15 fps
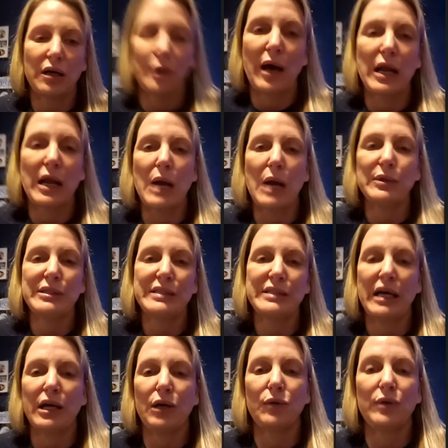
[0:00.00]
about our
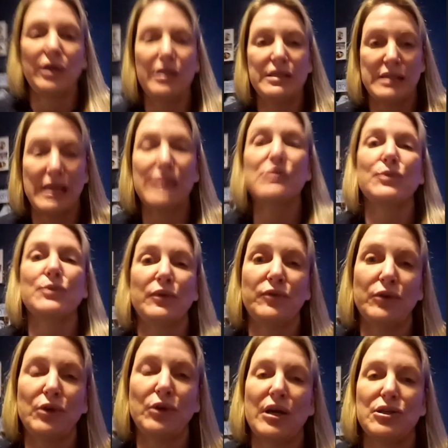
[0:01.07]
retirees. That's one for
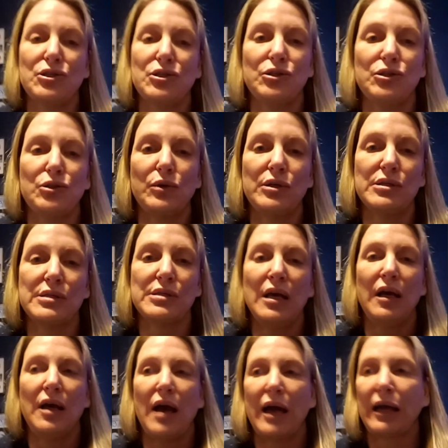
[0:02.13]
you guys should do is
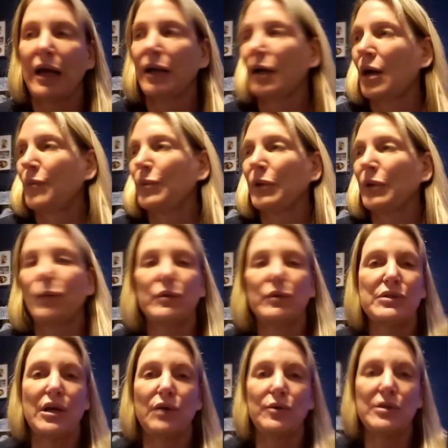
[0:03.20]
I got a couple of
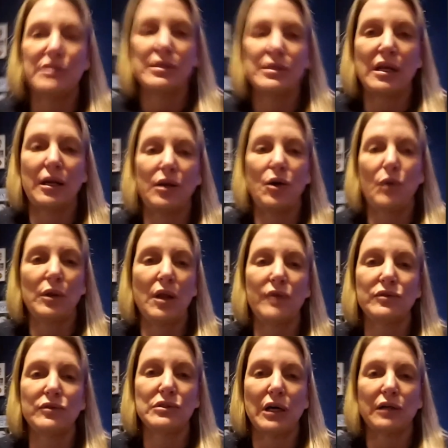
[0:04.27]
retirees that I know would love to
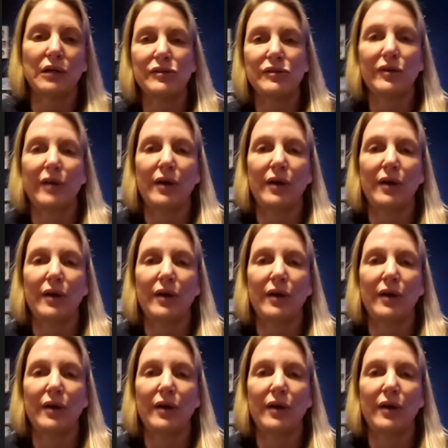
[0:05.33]
talk to you guys.